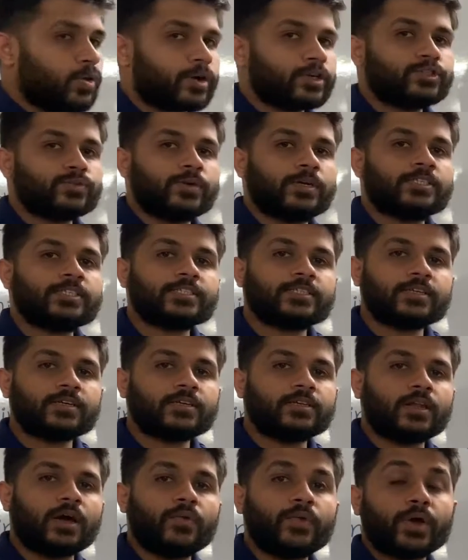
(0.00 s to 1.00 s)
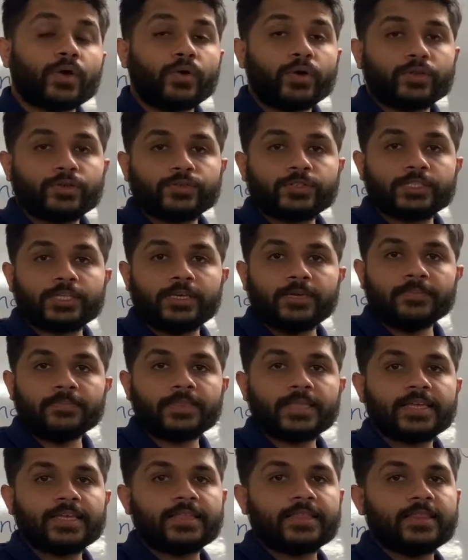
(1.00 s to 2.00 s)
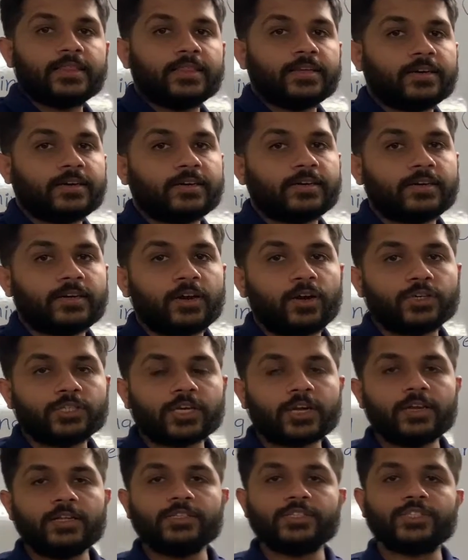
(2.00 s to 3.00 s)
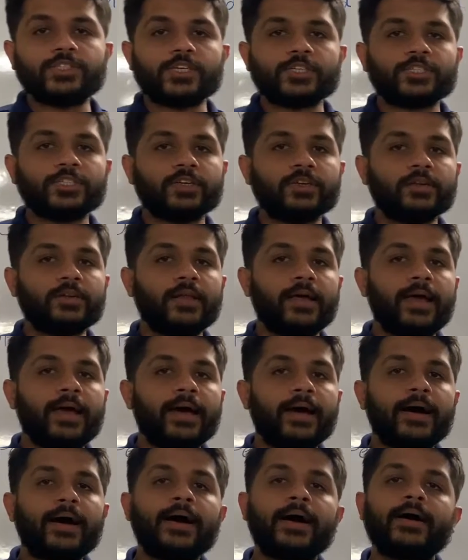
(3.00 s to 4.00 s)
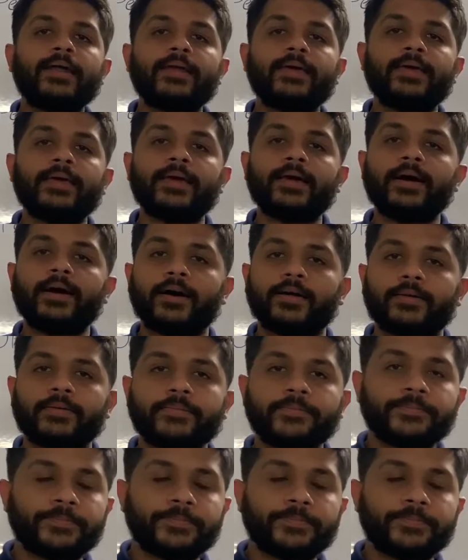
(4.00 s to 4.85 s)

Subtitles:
Okay students, now we are going to see the logical instruction RAR.